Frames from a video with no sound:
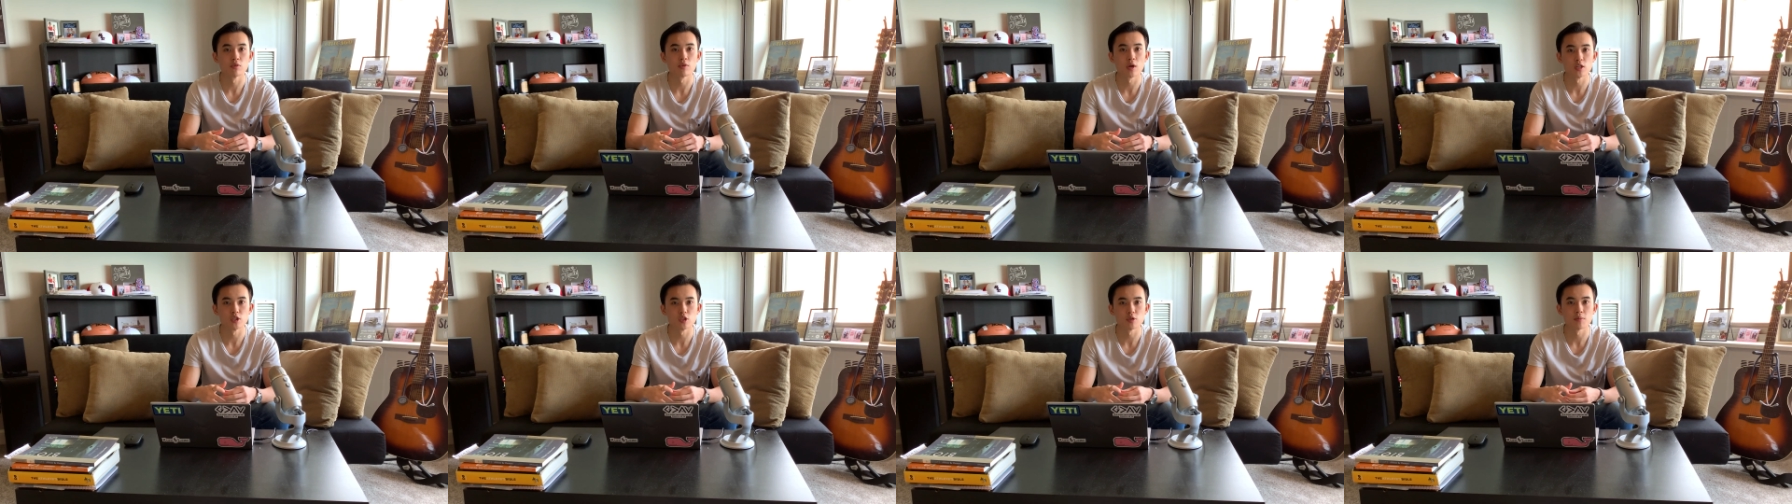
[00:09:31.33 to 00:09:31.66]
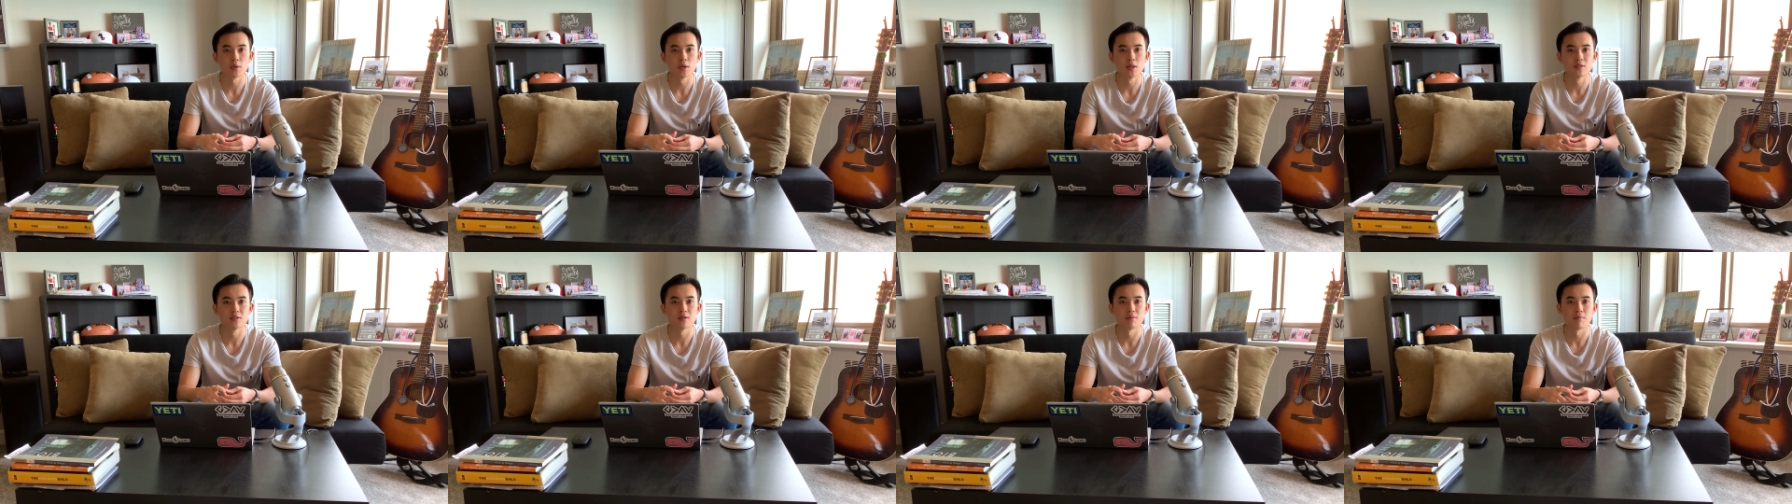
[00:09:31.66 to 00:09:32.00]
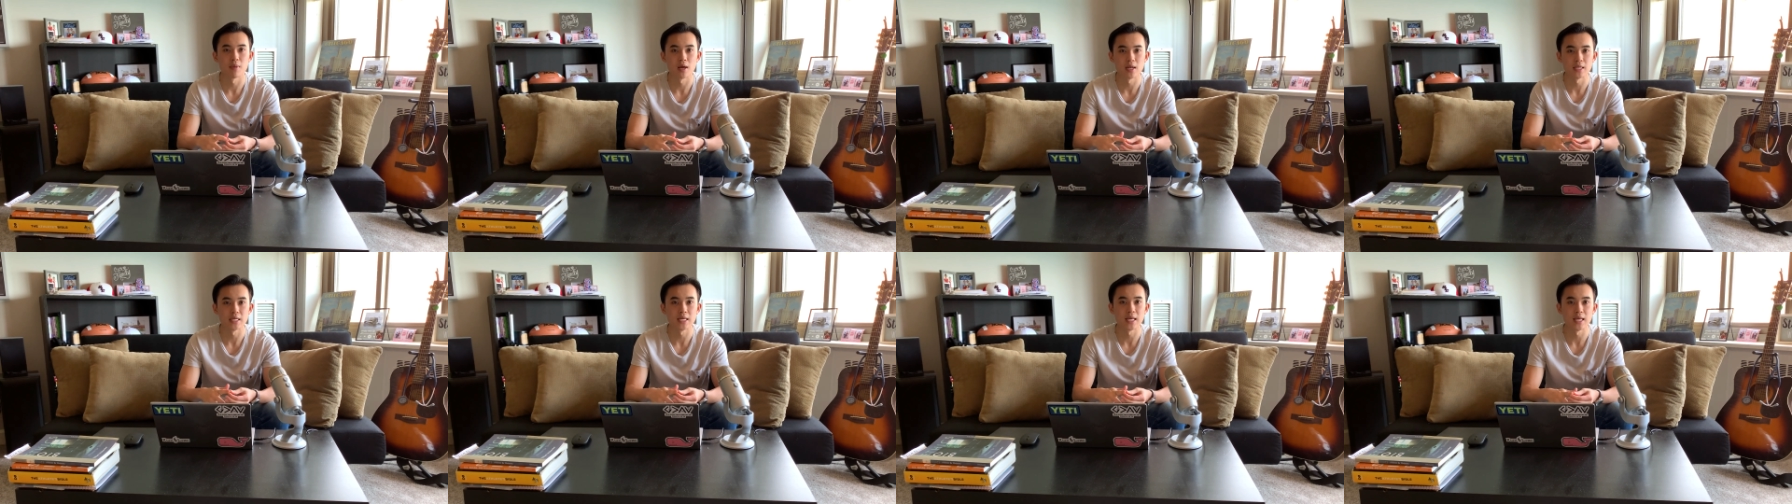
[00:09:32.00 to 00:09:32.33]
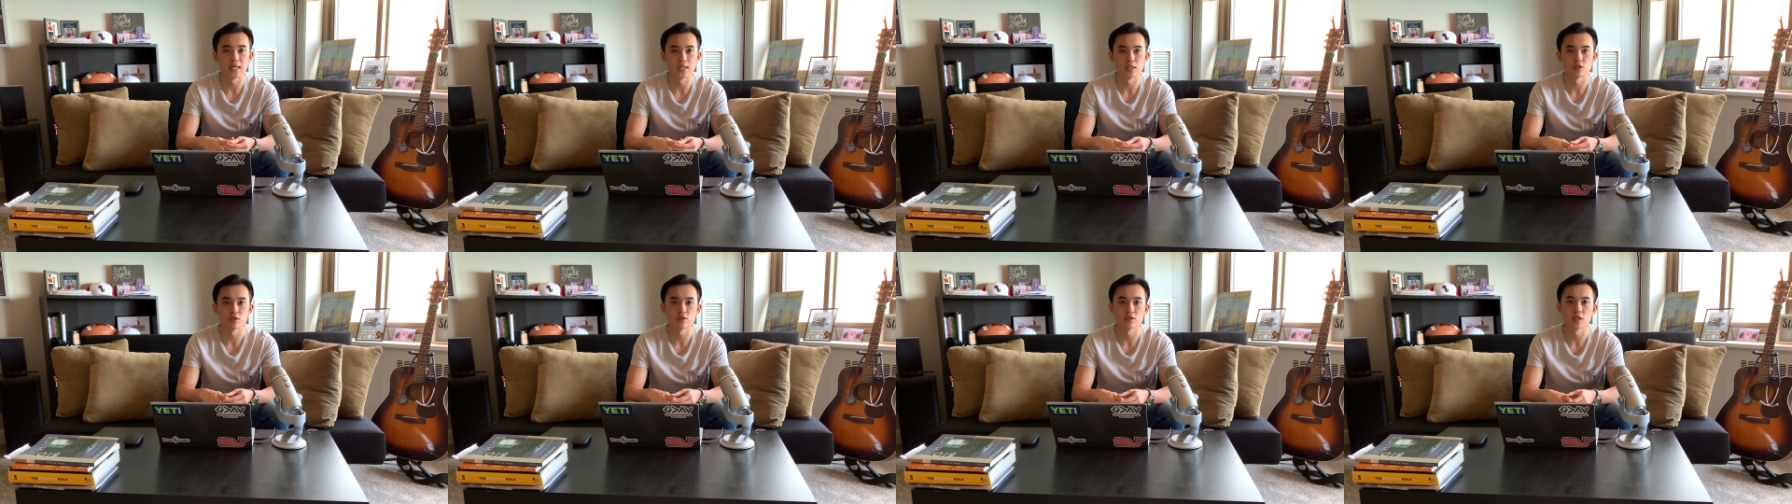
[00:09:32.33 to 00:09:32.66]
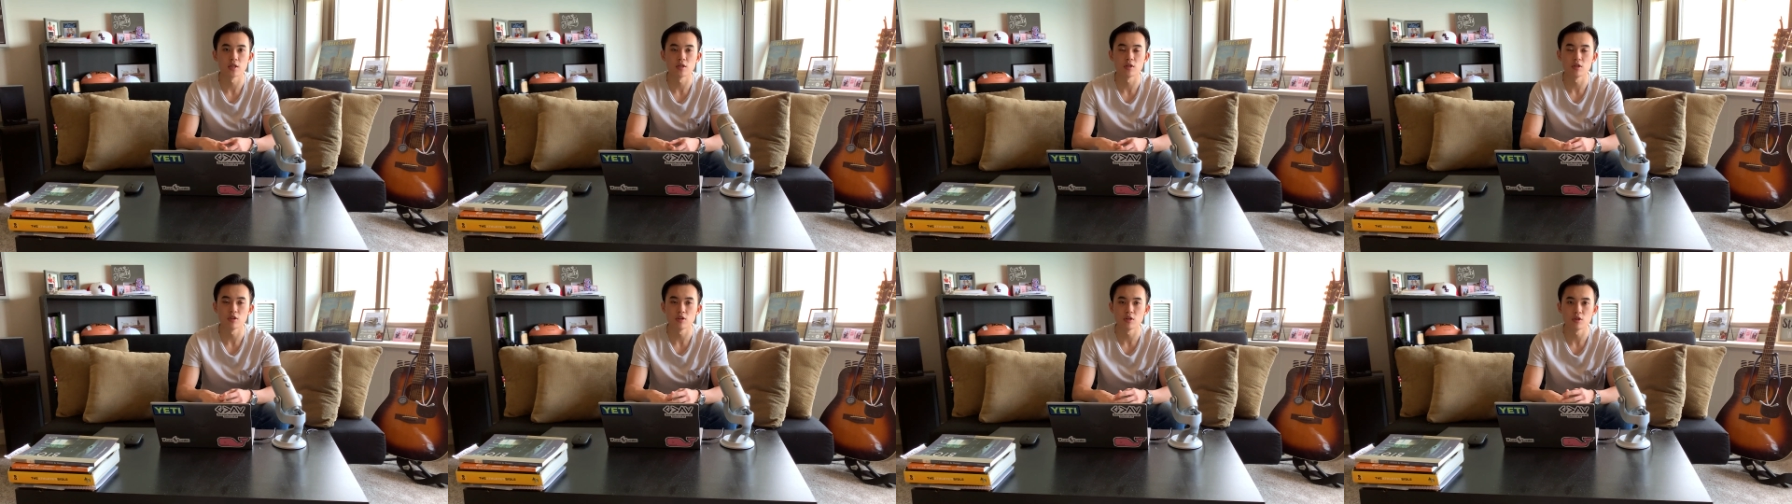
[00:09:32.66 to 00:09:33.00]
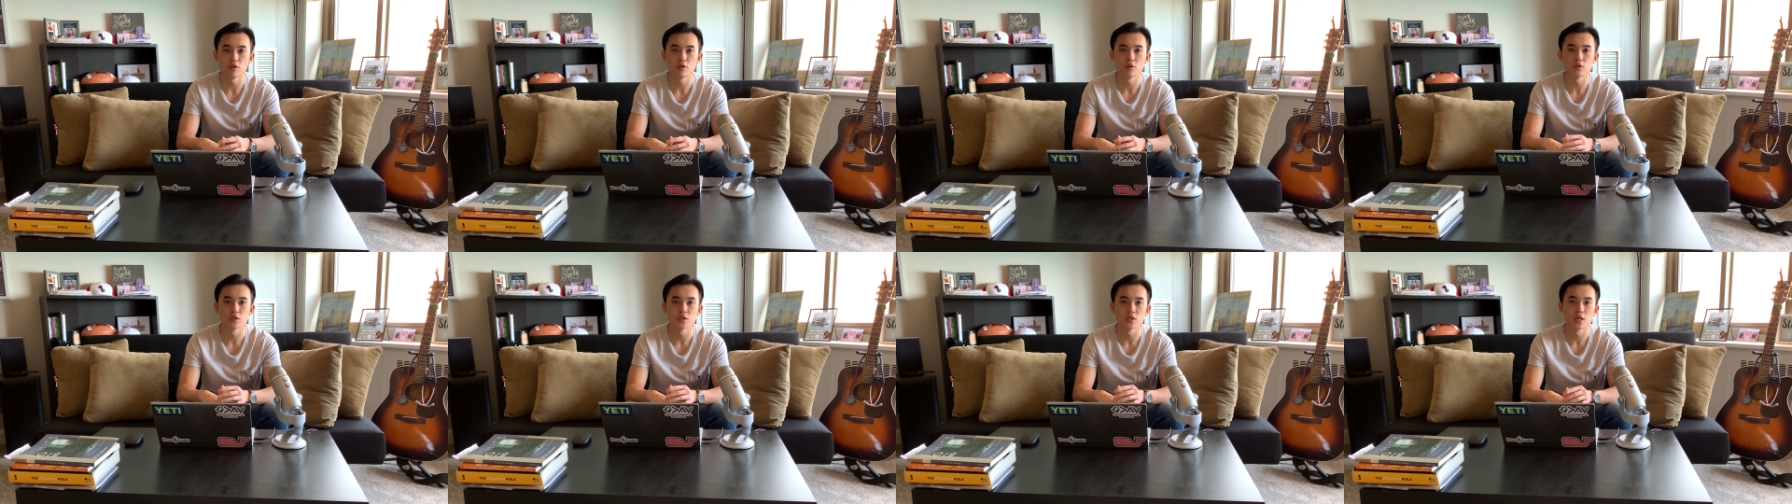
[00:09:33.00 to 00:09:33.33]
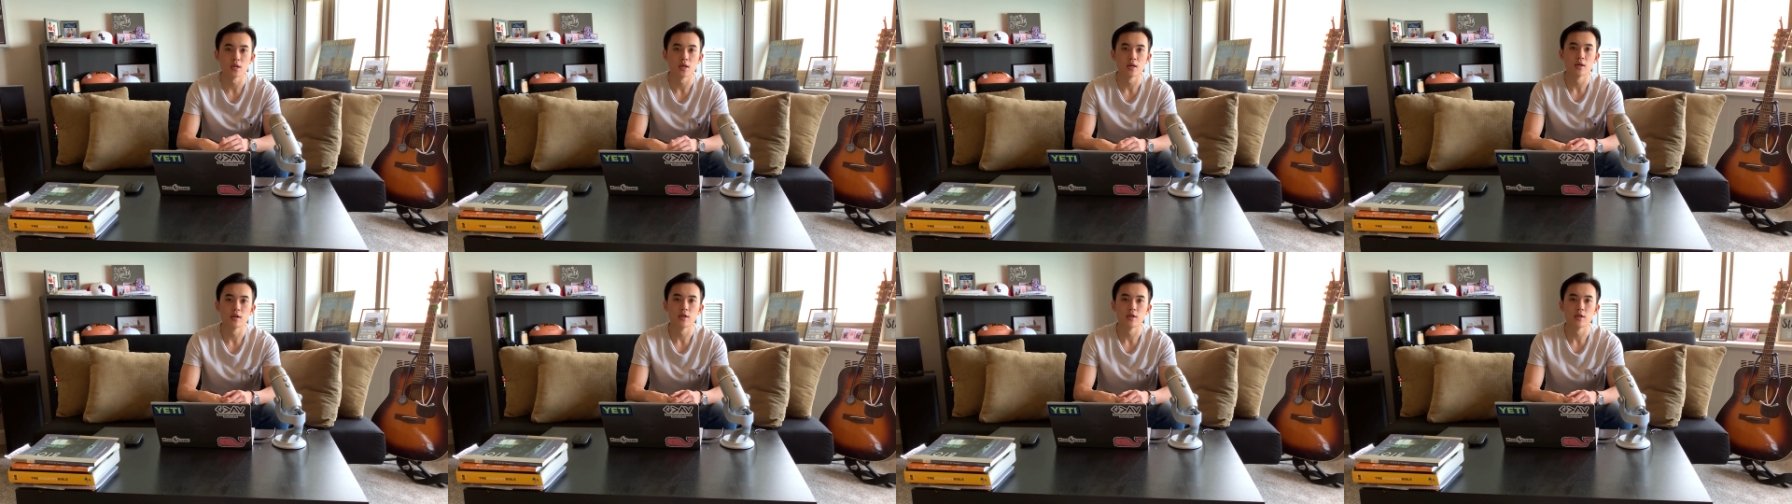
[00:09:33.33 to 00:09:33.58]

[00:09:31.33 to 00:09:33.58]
regimens and medications that you use.